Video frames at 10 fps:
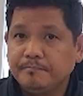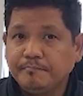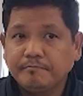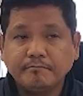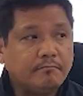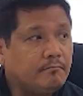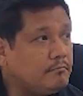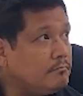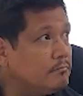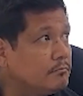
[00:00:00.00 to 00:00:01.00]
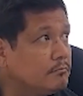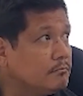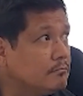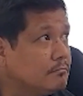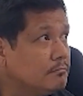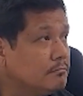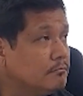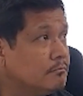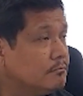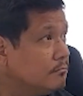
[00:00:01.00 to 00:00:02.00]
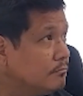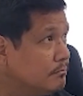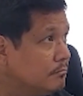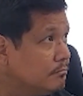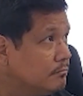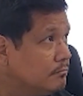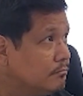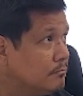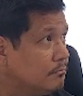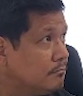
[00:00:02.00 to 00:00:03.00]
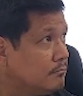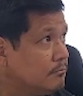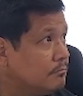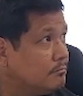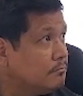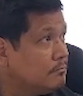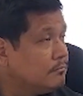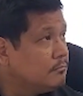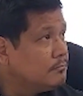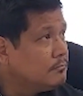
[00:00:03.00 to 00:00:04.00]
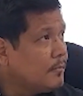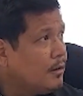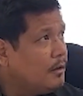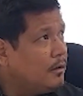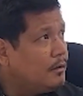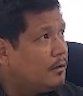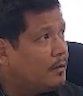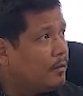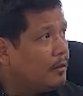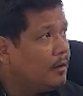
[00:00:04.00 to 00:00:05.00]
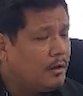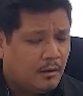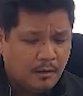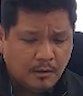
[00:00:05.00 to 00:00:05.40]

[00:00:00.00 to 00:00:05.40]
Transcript: Can you tell us what was the urgency to amend the MPSC? Was there any problem?